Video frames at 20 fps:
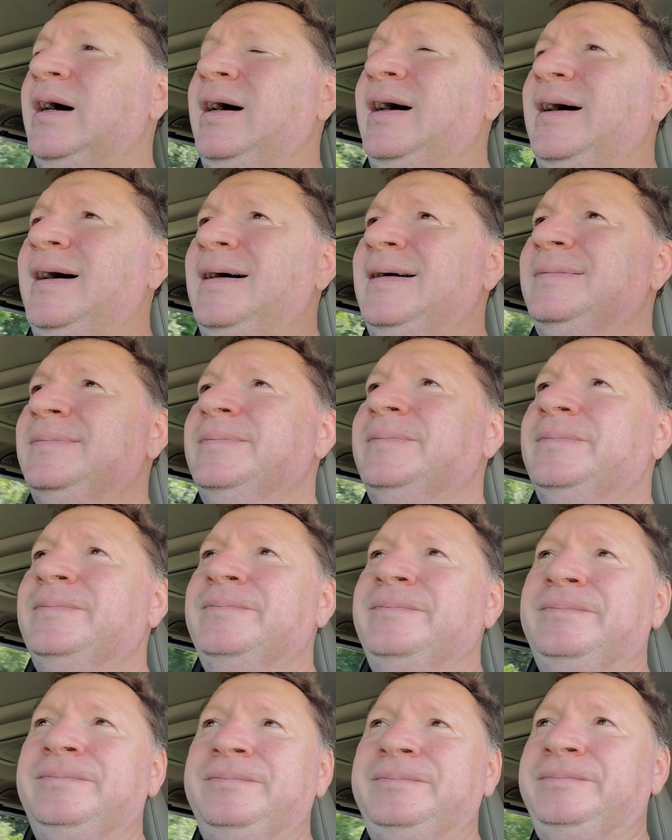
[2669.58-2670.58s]

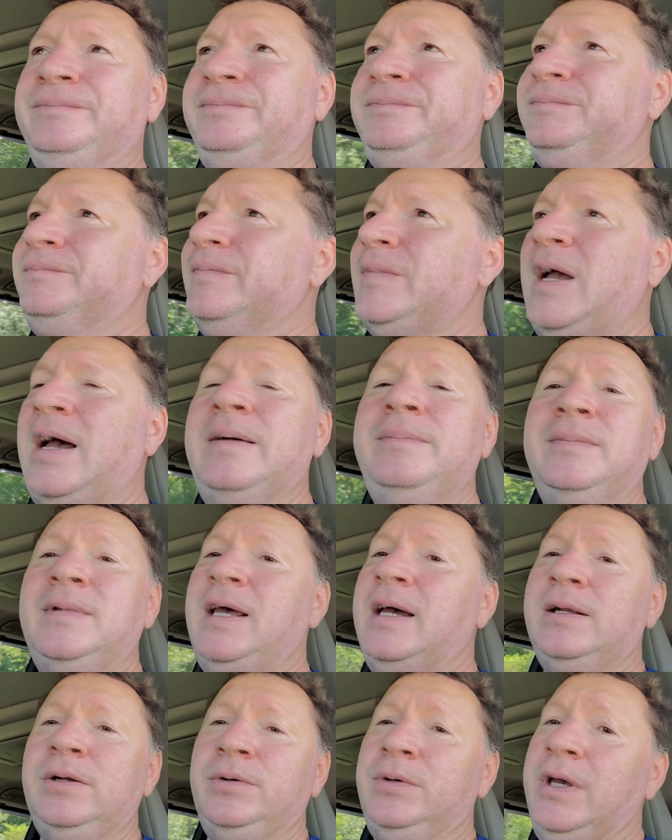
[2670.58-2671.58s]
Um, I'm
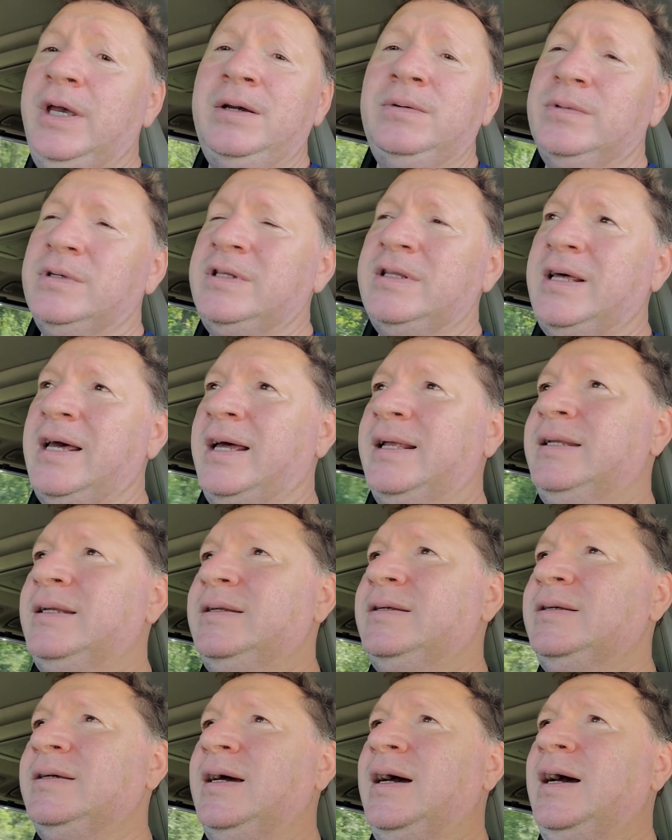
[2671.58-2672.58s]
not okay with that.
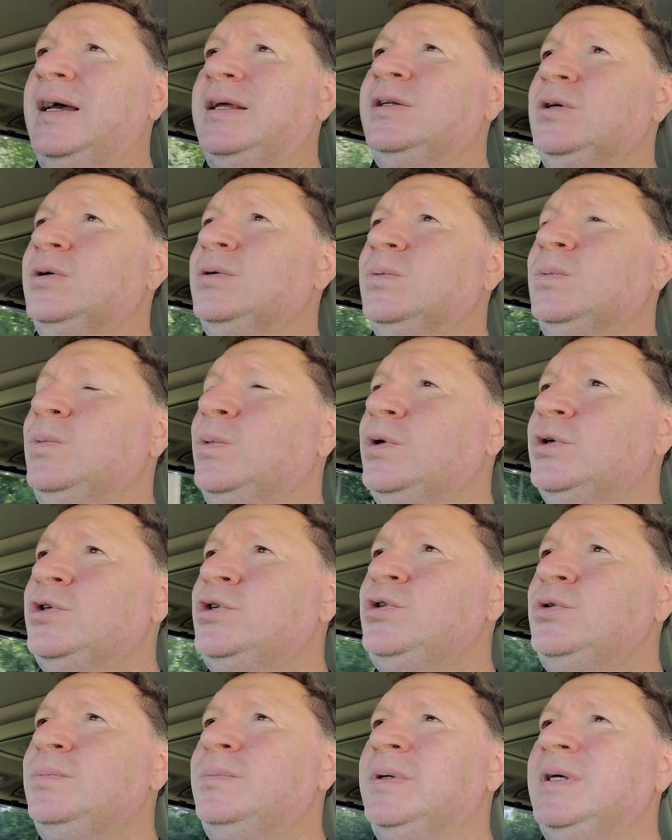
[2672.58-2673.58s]
I don't
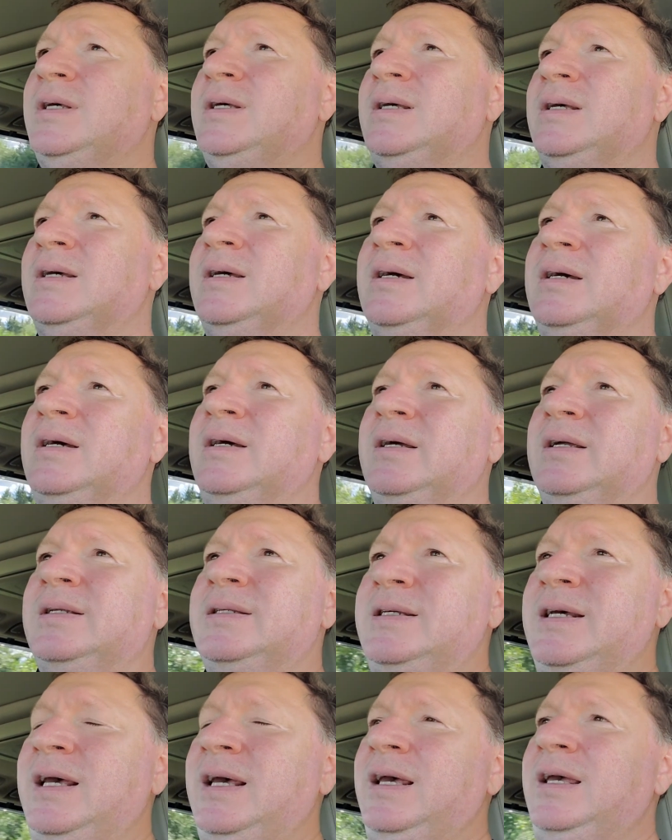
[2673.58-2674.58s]
want to be
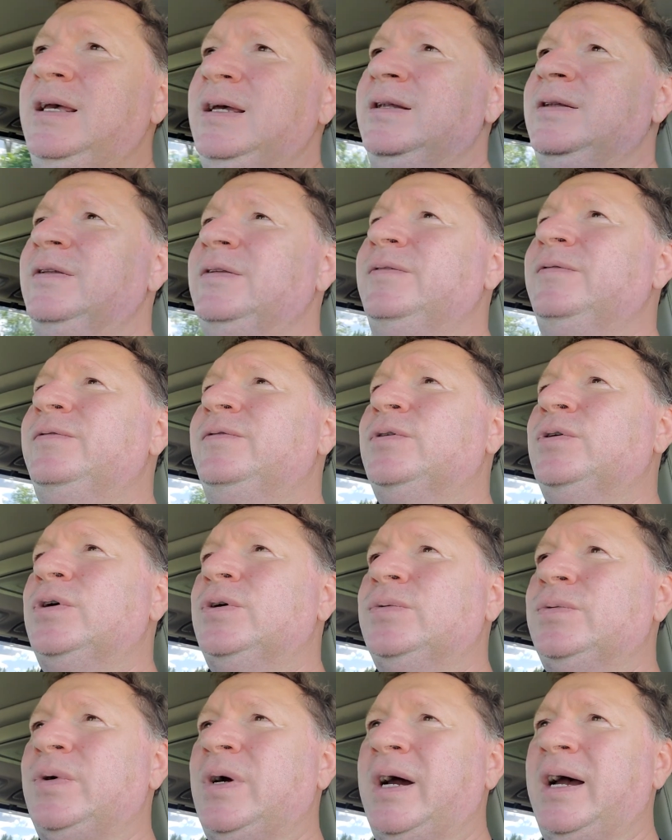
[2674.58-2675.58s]
taken for
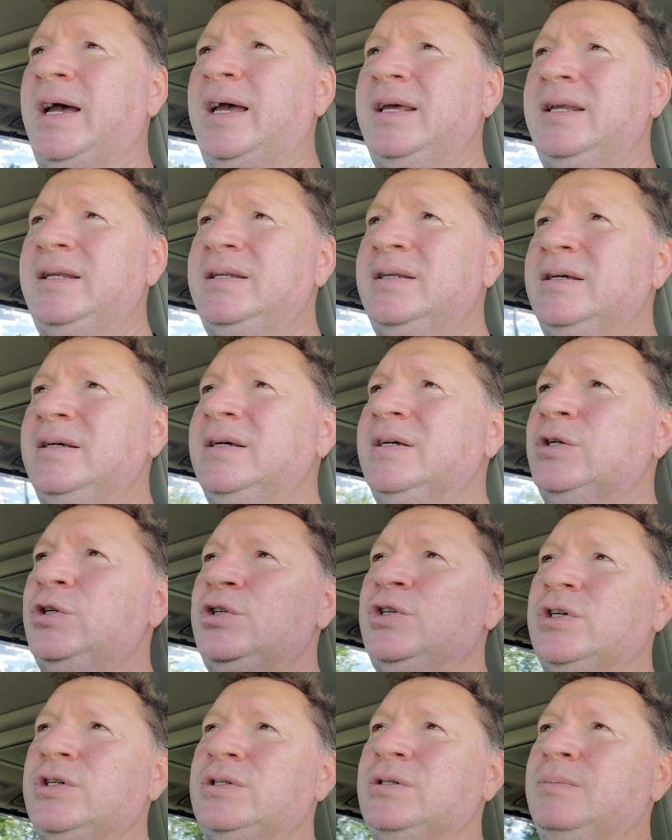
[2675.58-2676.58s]
a ride
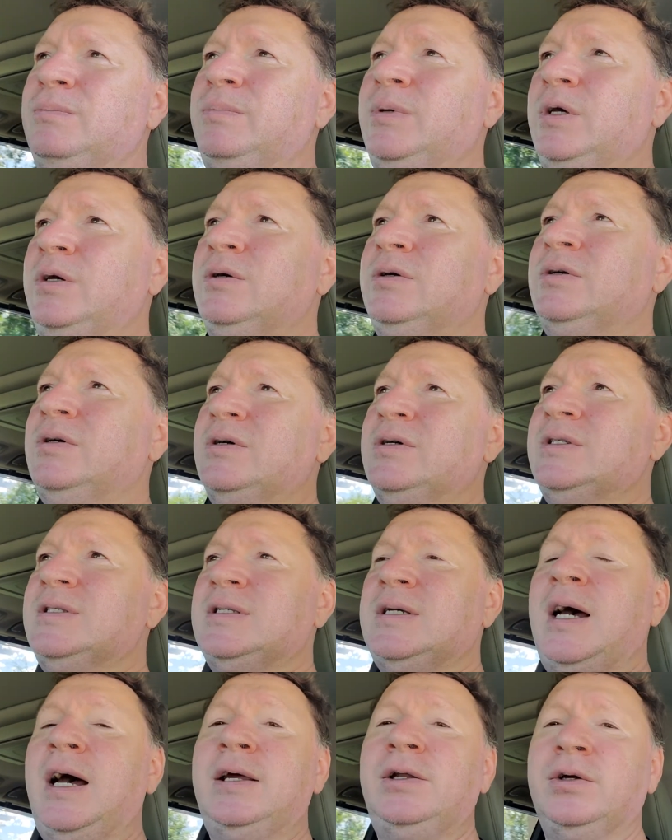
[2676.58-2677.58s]
just
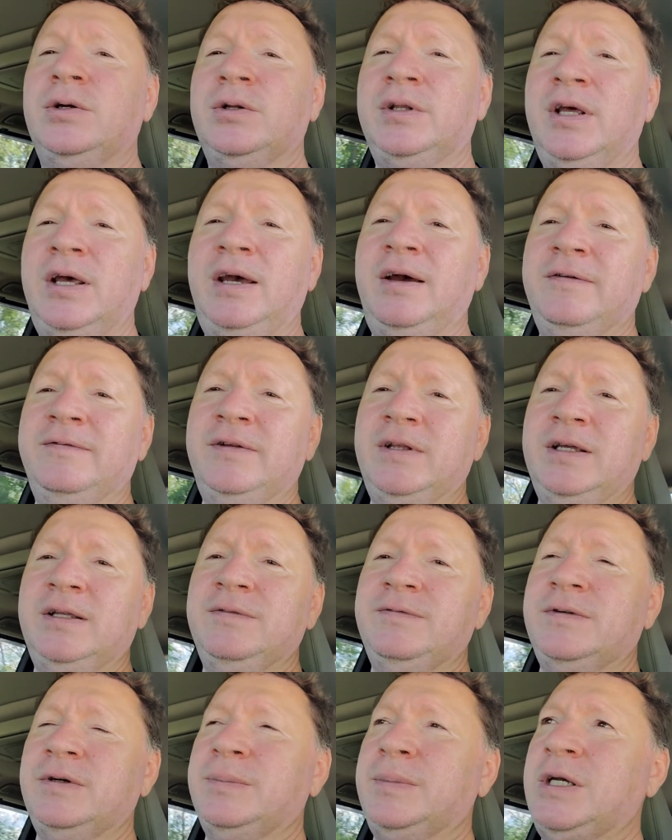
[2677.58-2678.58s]
because I don't have the
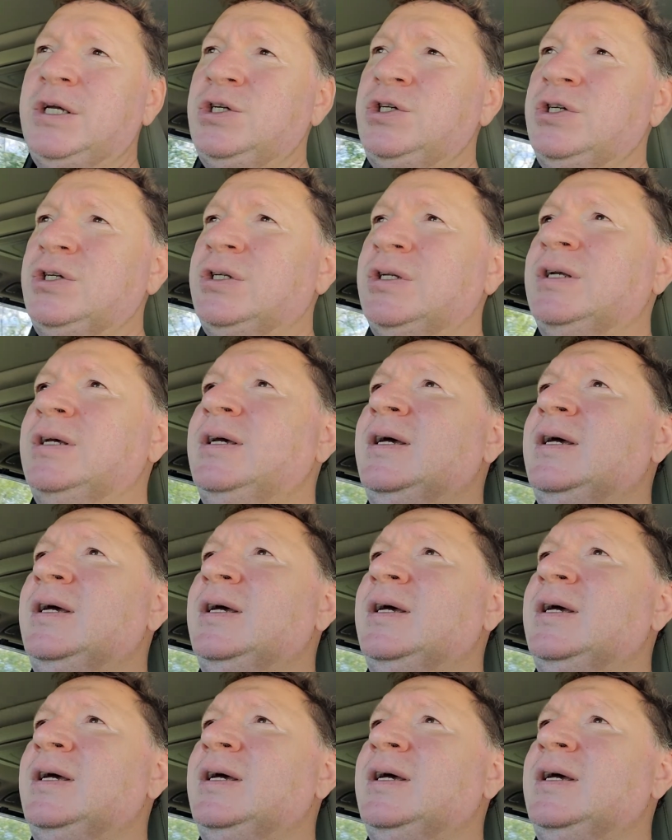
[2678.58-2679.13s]
information.